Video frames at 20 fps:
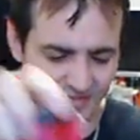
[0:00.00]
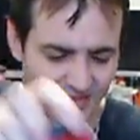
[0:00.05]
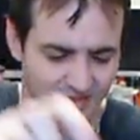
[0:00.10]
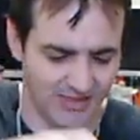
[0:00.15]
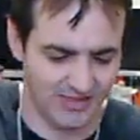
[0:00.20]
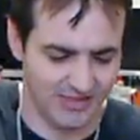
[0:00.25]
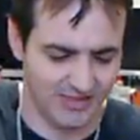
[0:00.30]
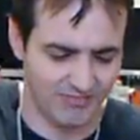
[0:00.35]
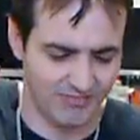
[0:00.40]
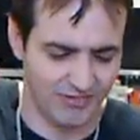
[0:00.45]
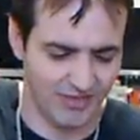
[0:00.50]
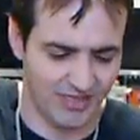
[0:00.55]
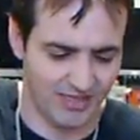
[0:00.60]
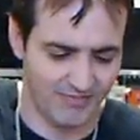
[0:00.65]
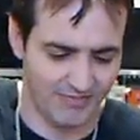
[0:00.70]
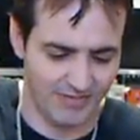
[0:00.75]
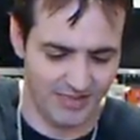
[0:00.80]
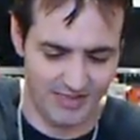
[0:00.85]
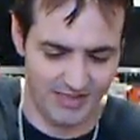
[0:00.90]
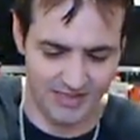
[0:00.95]
It's a bright
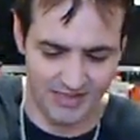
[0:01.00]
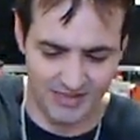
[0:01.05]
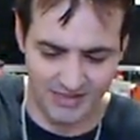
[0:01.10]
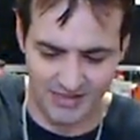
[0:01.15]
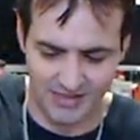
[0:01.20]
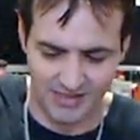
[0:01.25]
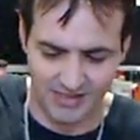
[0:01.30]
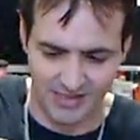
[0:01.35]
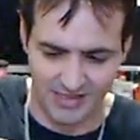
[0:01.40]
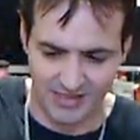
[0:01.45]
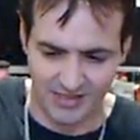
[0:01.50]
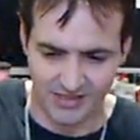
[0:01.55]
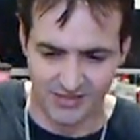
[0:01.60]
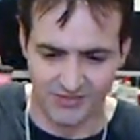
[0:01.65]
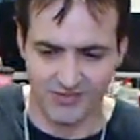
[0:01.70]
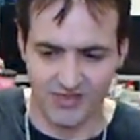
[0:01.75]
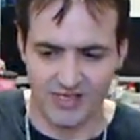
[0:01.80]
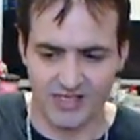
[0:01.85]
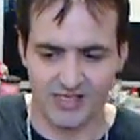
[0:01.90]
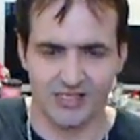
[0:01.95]
pink. The
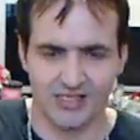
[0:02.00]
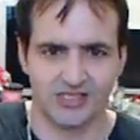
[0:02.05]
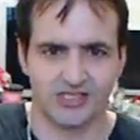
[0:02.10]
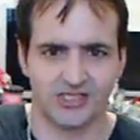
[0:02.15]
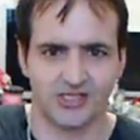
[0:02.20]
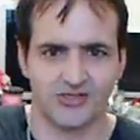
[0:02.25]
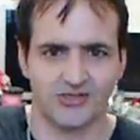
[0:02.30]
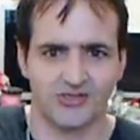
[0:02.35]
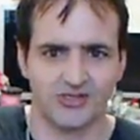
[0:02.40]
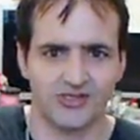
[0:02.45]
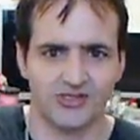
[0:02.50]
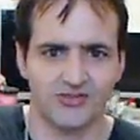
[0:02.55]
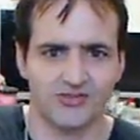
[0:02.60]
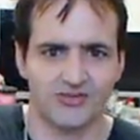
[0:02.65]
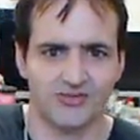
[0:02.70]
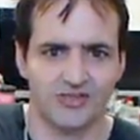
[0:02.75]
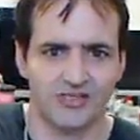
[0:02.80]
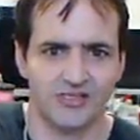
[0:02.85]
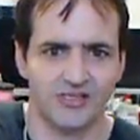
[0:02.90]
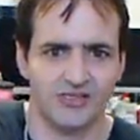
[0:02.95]
red I showed you,
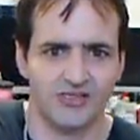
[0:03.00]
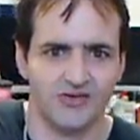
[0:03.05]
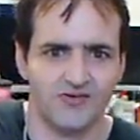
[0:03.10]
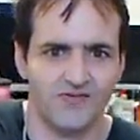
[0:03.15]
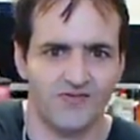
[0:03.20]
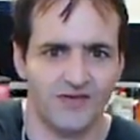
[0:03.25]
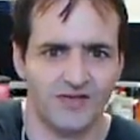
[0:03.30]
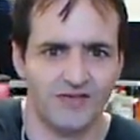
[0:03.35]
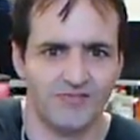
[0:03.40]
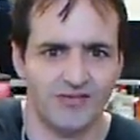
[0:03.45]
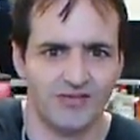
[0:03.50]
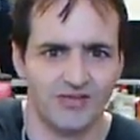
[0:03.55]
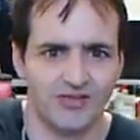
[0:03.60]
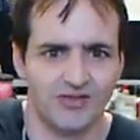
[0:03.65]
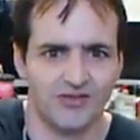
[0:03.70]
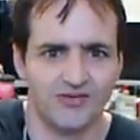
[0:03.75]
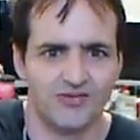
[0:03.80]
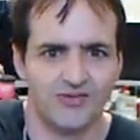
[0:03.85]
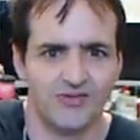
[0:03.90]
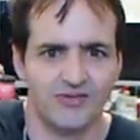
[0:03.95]
the UV
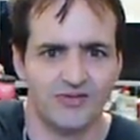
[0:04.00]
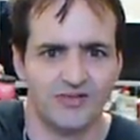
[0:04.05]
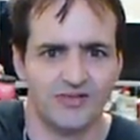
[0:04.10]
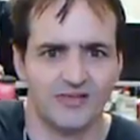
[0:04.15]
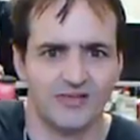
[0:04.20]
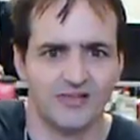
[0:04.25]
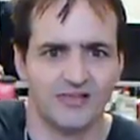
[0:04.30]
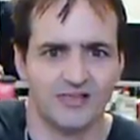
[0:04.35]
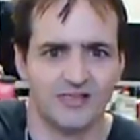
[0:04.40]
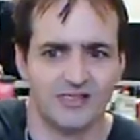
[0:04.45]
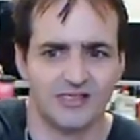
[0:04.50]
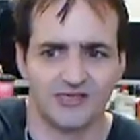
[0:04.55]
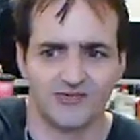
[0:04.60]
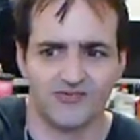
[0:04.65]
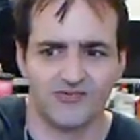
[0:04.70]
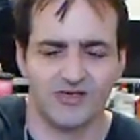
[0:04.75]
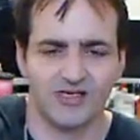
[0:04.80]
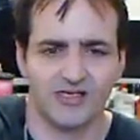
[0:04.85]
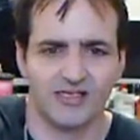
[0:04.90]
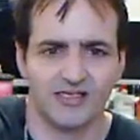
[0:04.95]
blue, it's
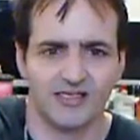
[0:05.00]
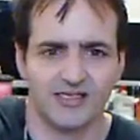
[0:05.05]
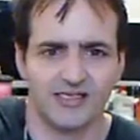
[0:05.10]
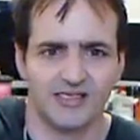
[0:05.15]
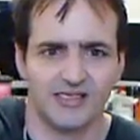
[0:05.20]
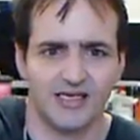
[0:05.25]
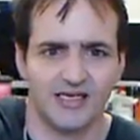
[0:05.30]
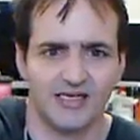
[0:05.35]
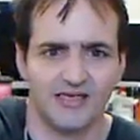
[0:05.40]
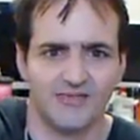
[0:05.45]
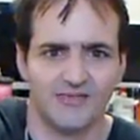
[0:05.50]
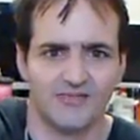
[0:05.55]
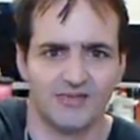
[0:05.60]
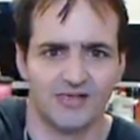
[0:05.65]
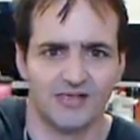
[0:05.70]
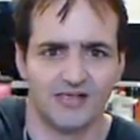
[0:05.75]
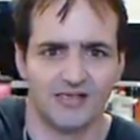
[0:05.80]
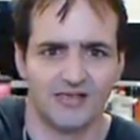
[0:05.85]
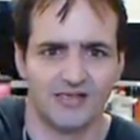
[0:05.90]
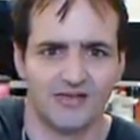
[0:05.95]
really light,
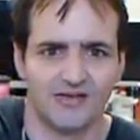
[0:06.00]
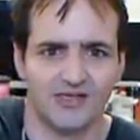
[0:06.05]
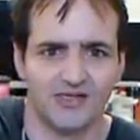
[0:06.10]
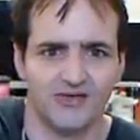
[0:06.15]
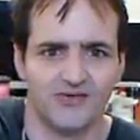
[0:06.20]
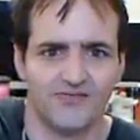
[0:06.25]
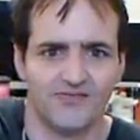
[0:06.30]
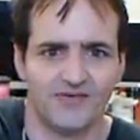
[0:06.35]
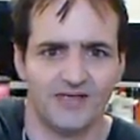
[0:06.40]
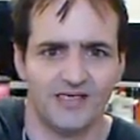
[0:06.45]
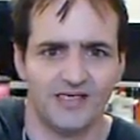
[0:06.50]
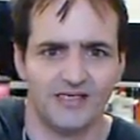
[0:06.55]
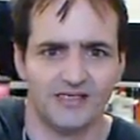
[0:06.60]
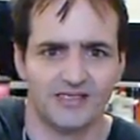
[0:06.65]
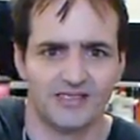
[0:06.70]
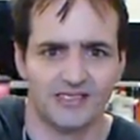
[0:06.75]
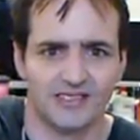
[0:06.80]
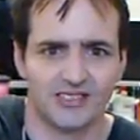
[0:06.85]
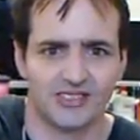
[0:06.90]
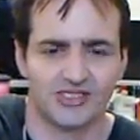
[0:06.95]
but under UV
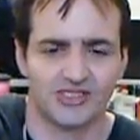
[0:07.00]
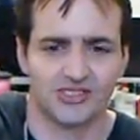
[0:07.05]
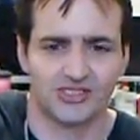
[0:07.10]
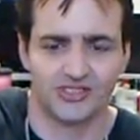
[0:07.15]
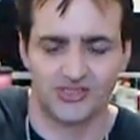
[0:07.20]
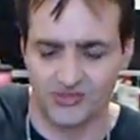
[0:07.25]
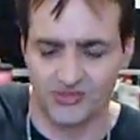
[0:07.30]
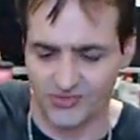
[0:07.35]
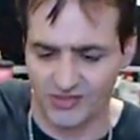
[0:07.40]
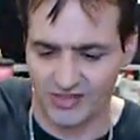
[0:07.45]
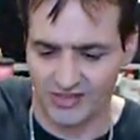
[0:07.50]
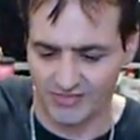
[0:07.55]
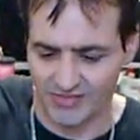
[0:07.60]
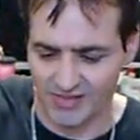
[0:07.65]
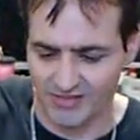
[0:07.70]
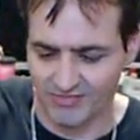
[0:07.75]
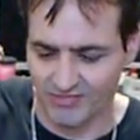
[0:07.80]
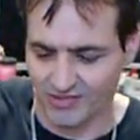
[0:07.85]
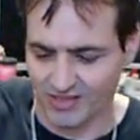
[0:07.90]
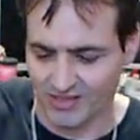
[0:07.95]
it's
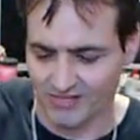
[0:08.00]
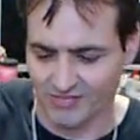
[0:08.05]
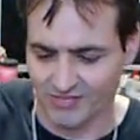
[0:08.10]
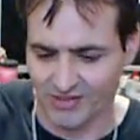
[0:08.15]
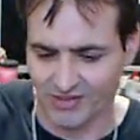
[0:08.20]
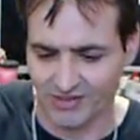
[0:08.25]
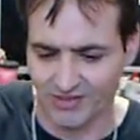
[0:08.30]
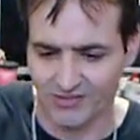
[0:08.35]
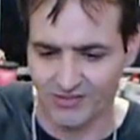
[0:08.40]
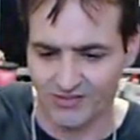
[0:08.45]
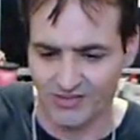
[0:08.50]
extremely bright blue.